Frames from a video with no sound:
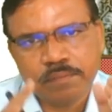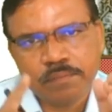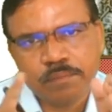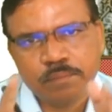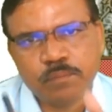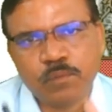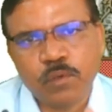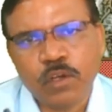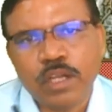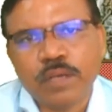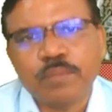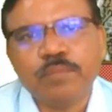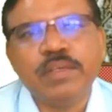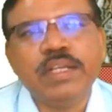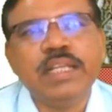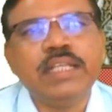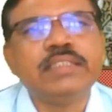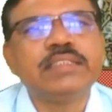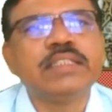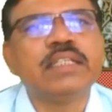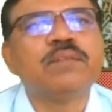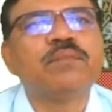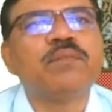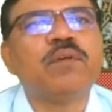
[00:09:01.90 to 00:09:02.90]

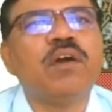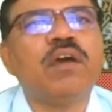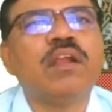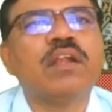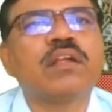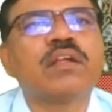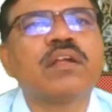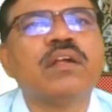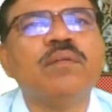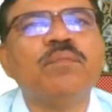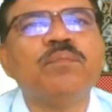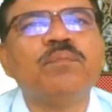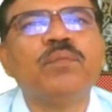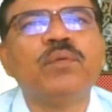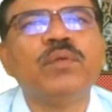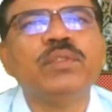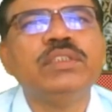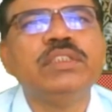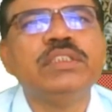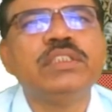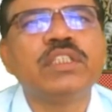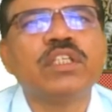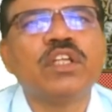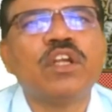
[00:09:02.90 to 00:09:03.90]
formulation for
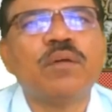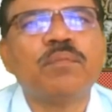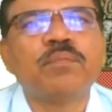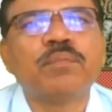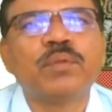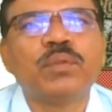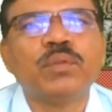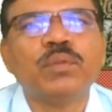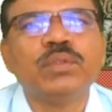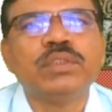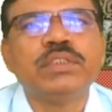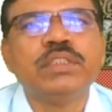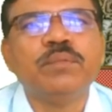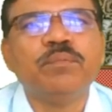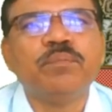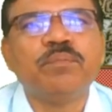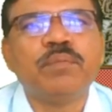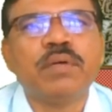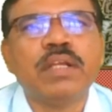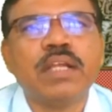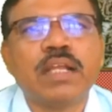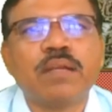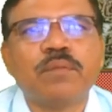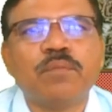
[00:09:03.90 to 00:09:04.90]
composition of two
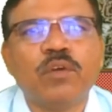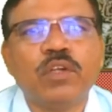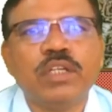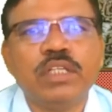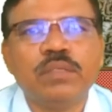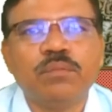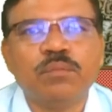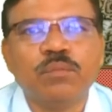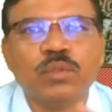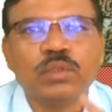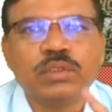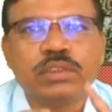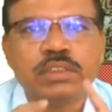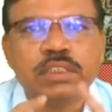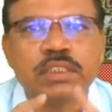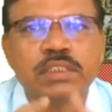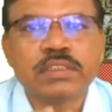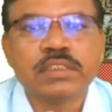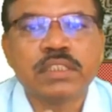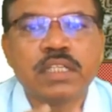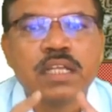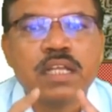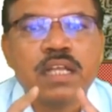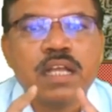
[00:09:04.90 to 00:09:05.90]
simple harmonic
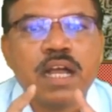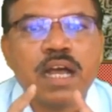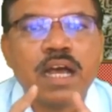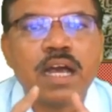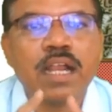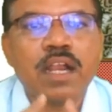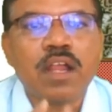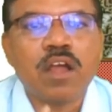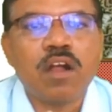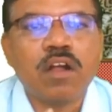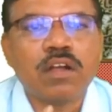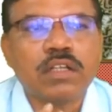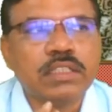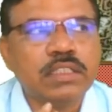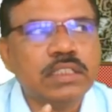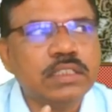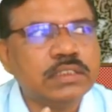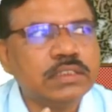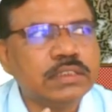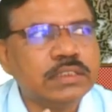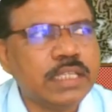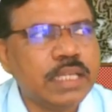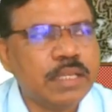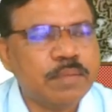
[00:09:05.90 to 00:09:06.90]
motions along the
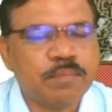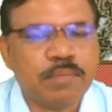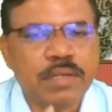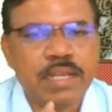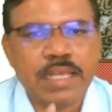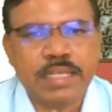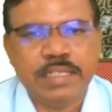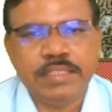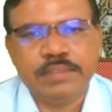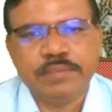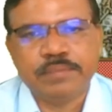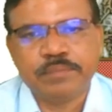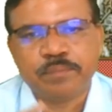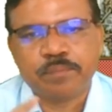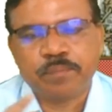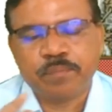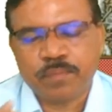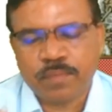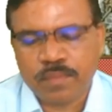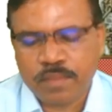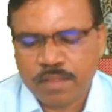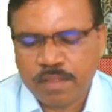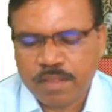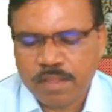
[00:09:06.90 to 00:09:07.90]
same line.
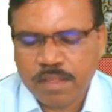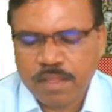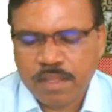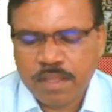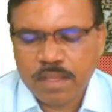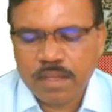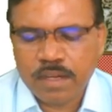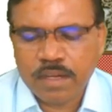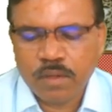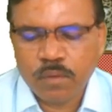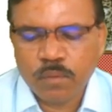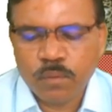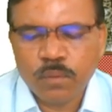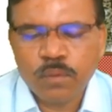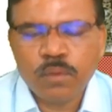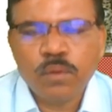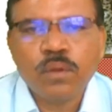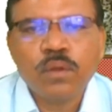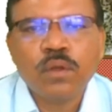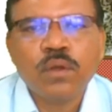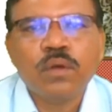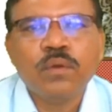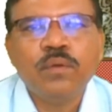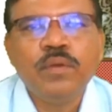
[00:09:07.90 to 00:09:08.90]

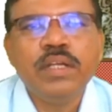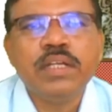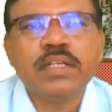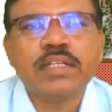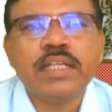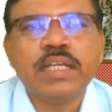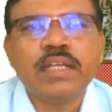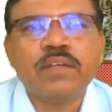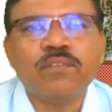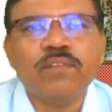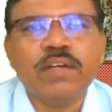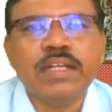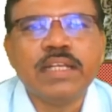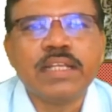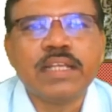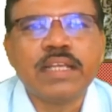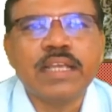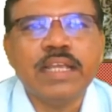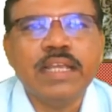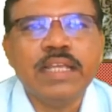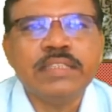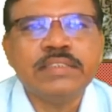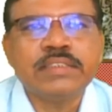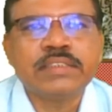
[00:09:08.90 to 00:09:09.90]
Now we will take one
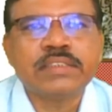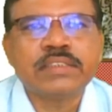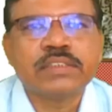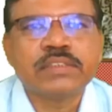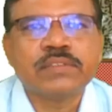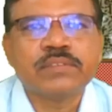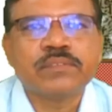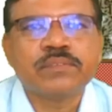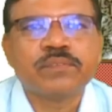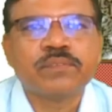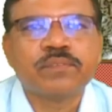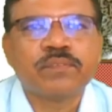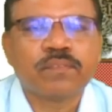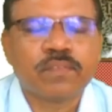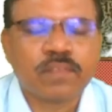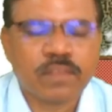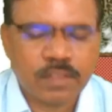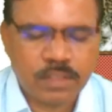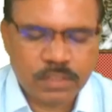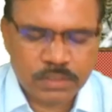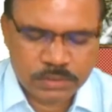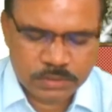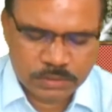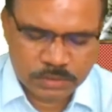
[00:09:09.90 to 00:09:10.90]
case.
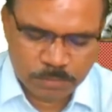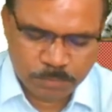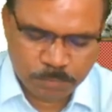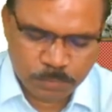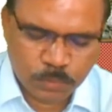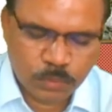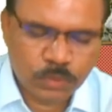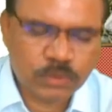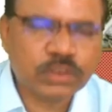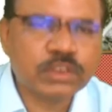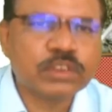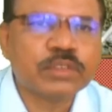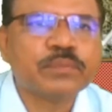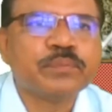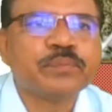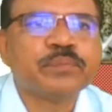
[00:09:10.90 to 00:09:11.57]
Suppose